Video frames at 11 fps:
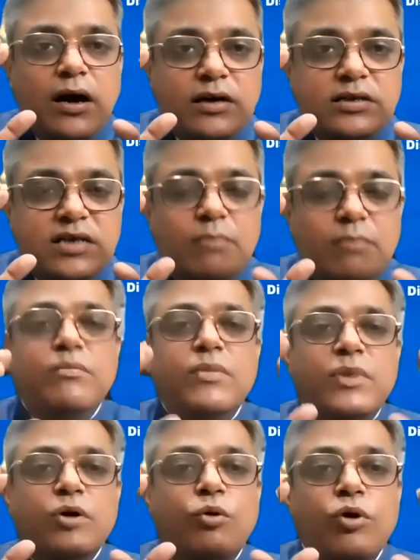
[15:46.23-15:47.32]
some
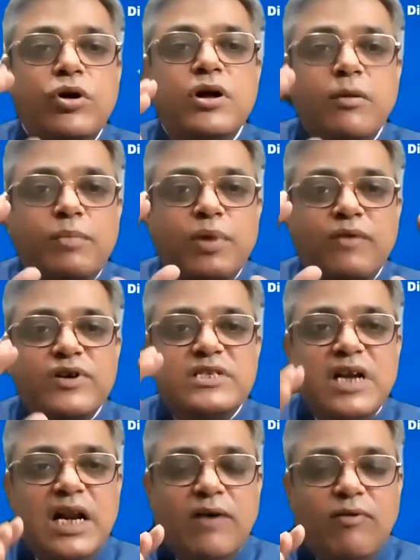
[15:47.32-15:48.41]
good
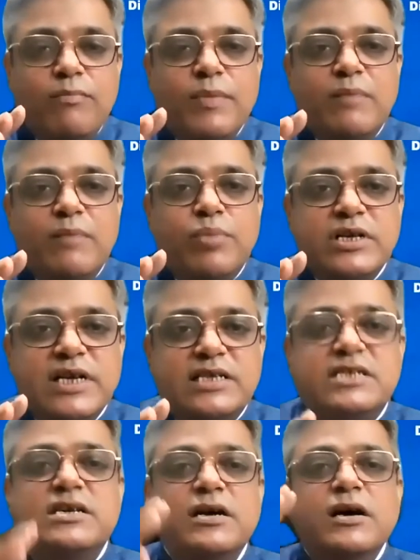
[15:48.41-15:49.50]
professional development
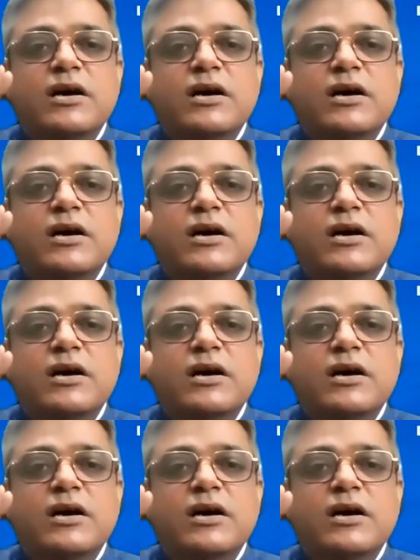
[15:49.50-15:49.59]
projects,